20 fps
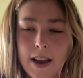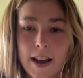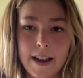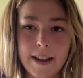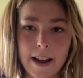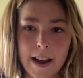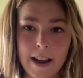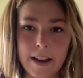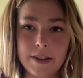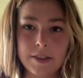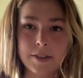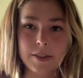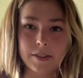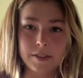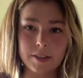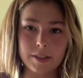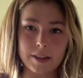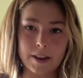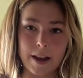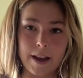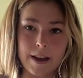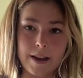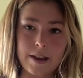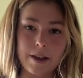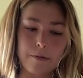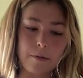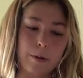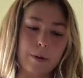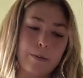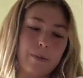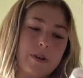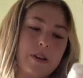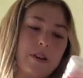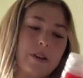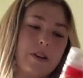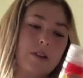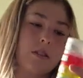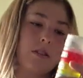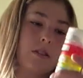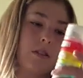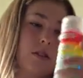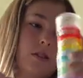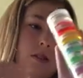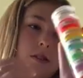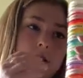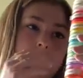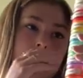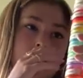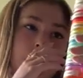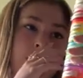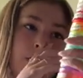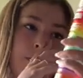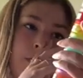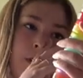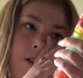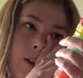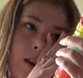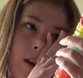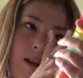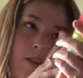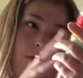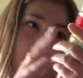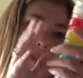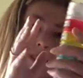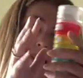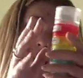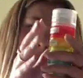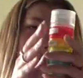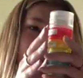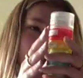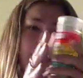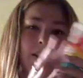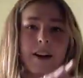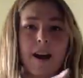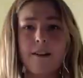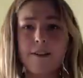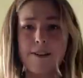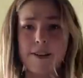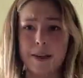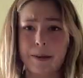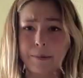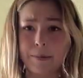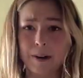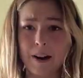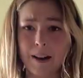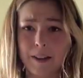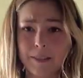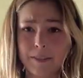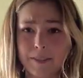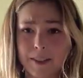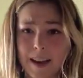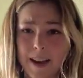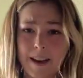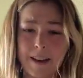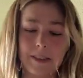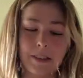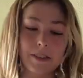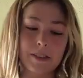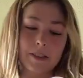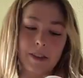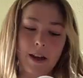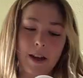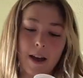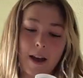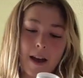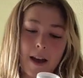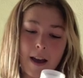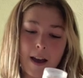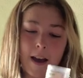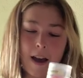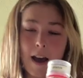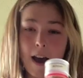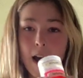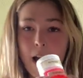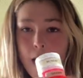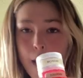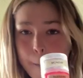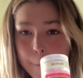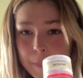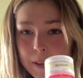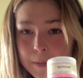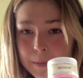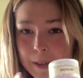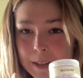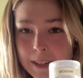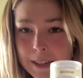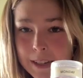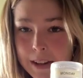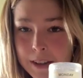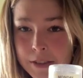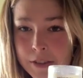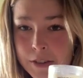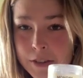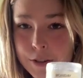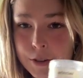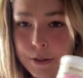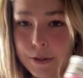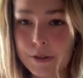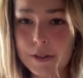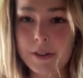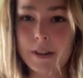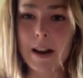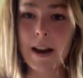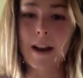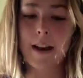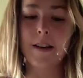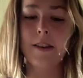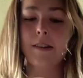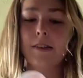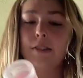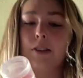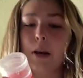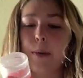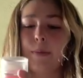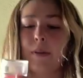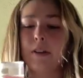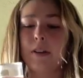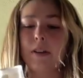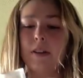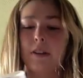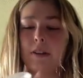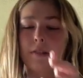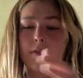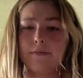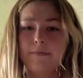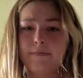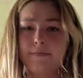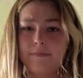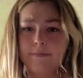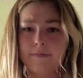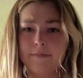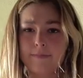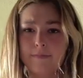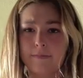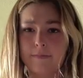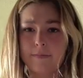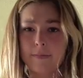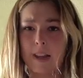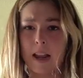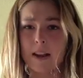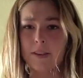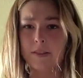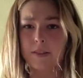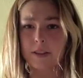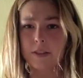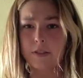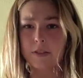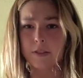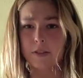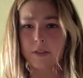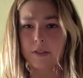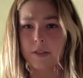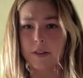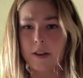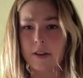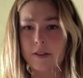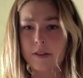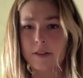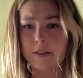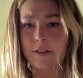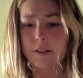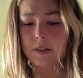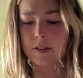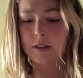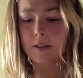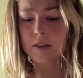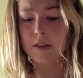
Hey guys, so today it would be, let's see on my tower. This is literally how I keep track of days. Um, but today's Tuesday, so I'm gonna like, I just unscrew this.